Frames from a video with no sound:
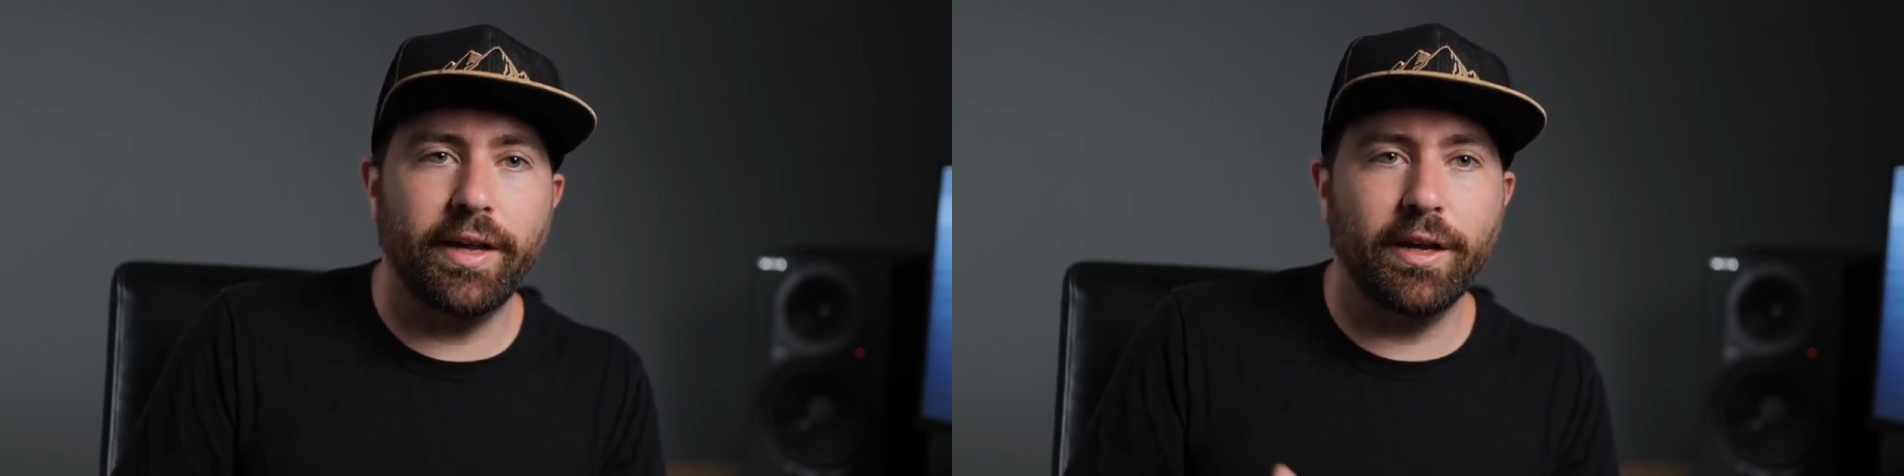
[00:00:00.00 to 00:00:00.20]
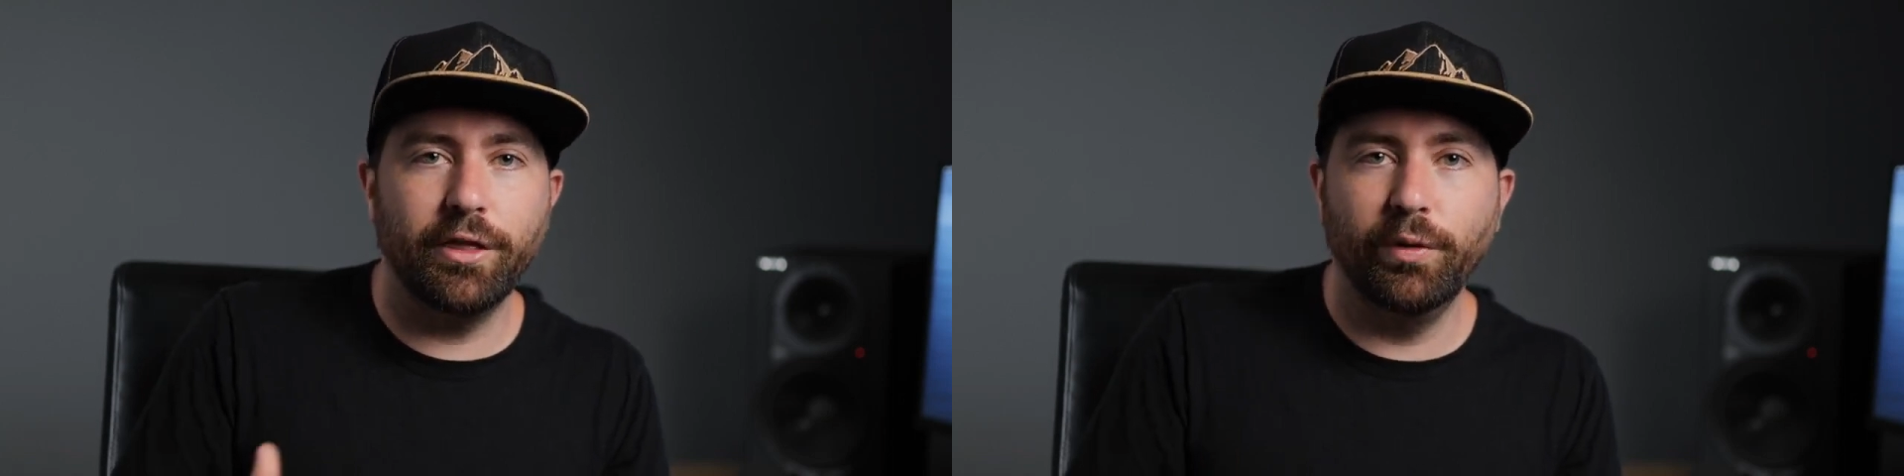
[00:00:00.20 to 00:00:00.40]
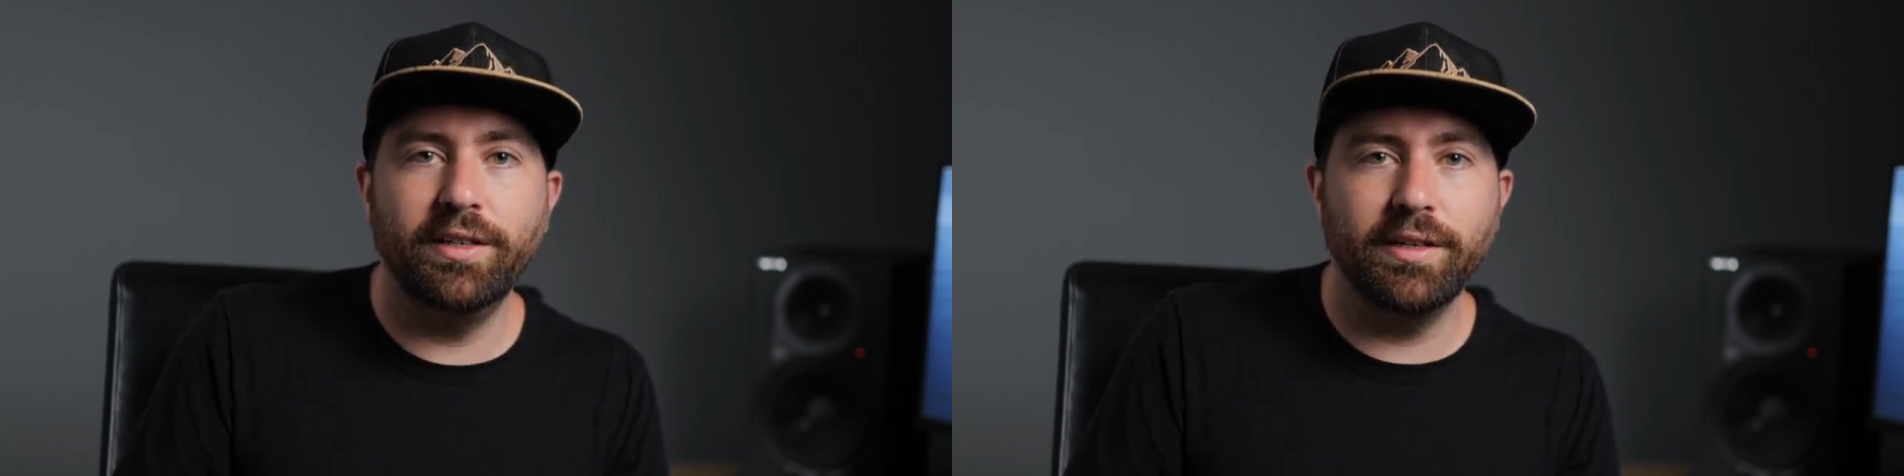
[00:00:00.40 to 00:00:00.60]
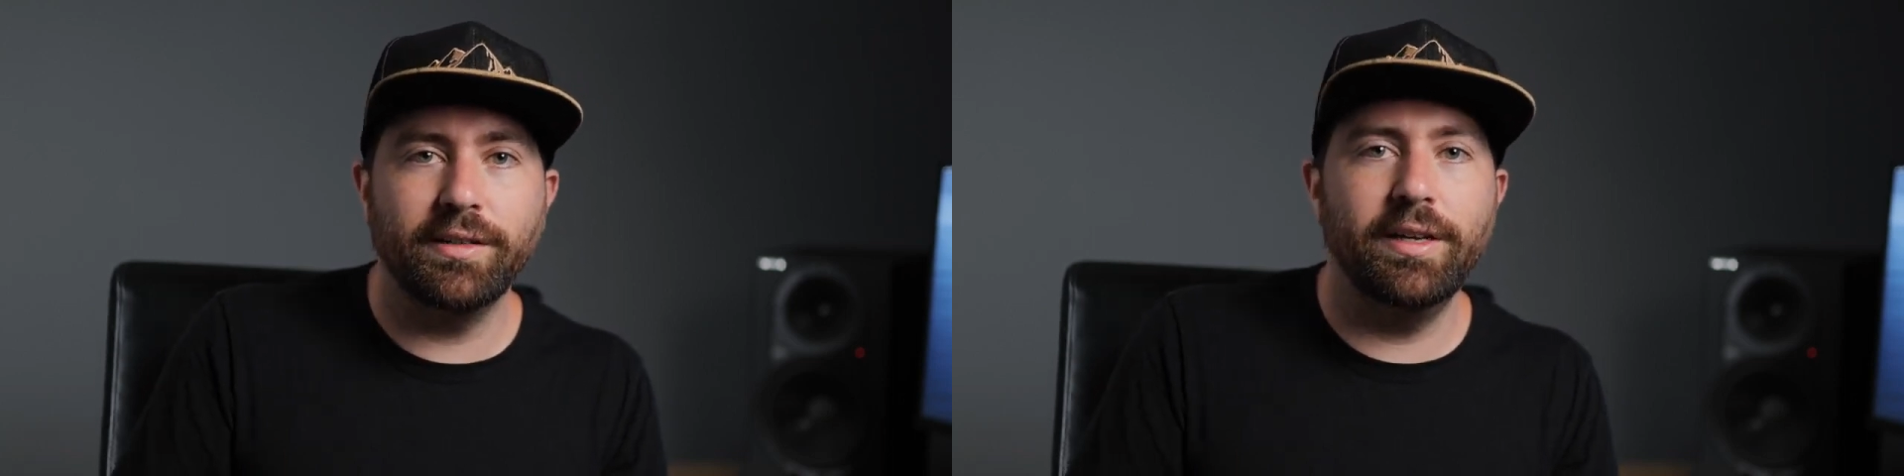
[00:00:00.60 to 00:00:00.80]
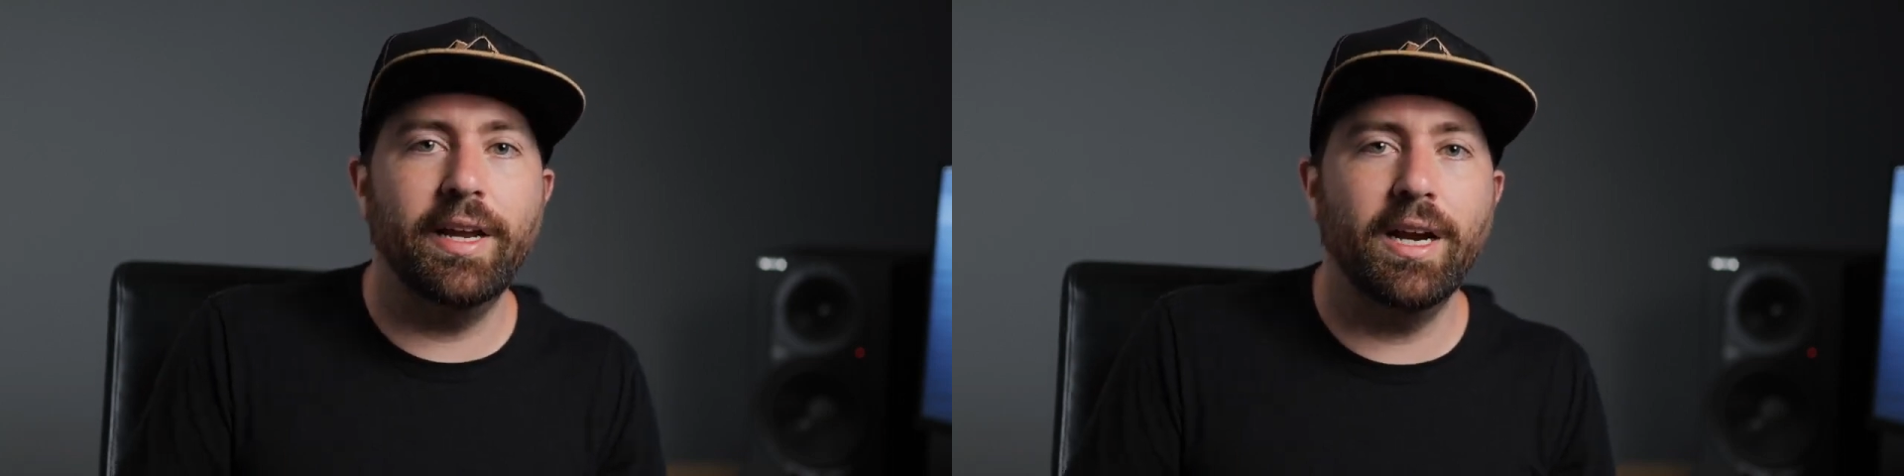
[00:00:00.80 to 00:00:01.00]
like a
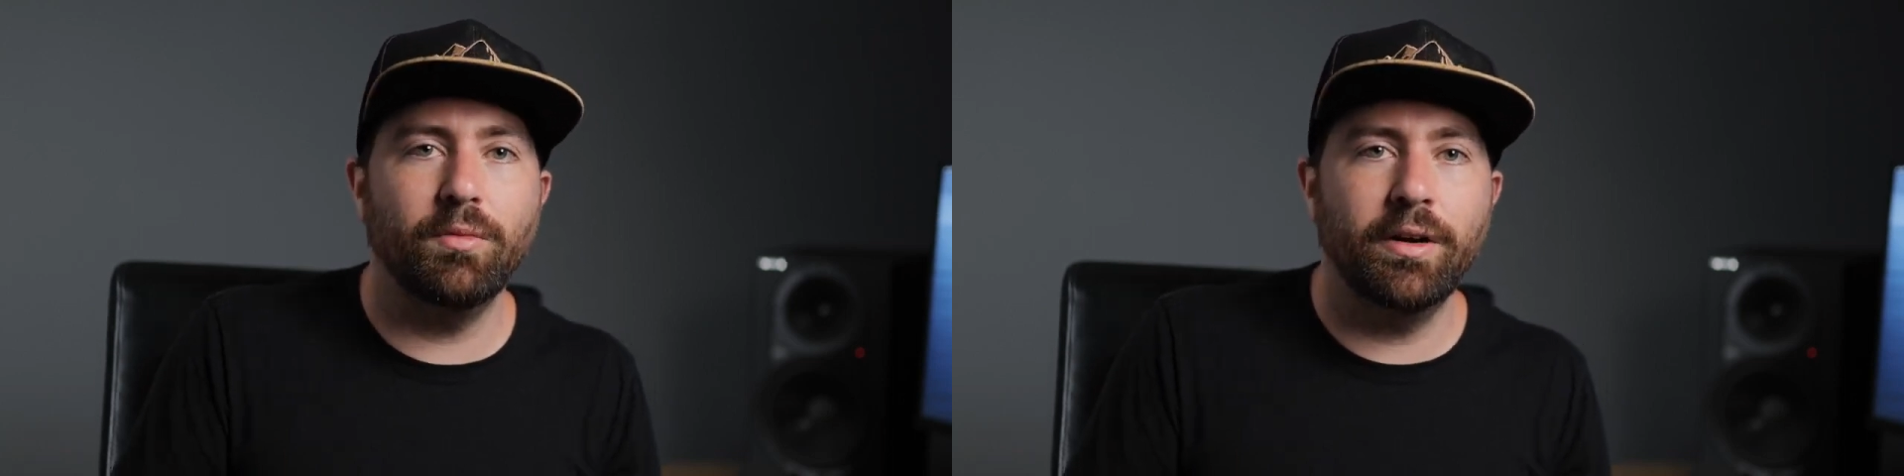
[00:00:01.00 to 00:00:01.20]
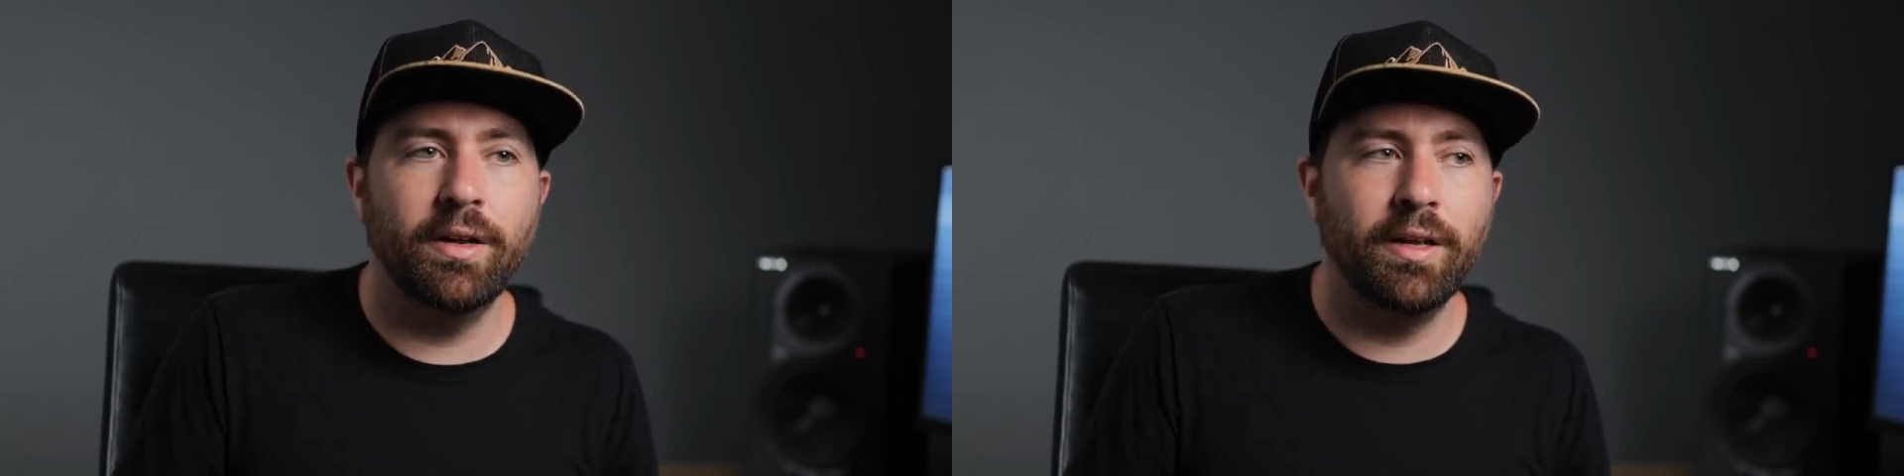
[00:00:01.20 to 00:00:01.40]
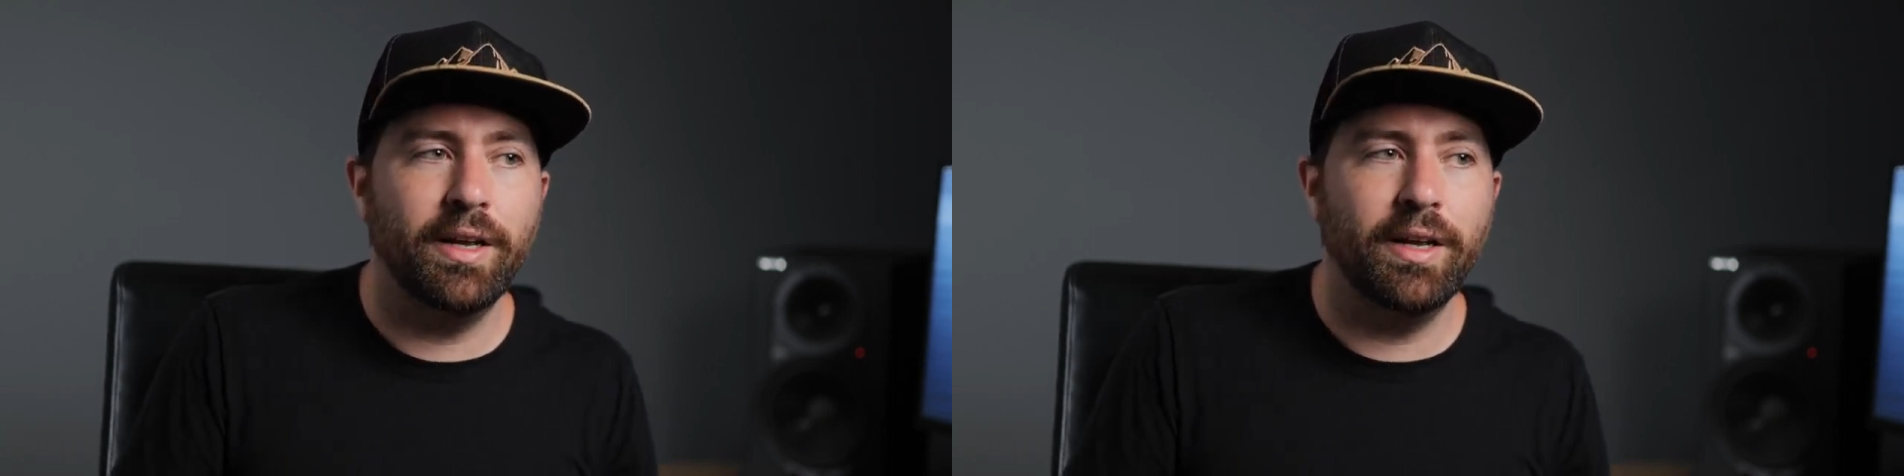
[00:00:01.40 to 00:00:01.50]
360 camera,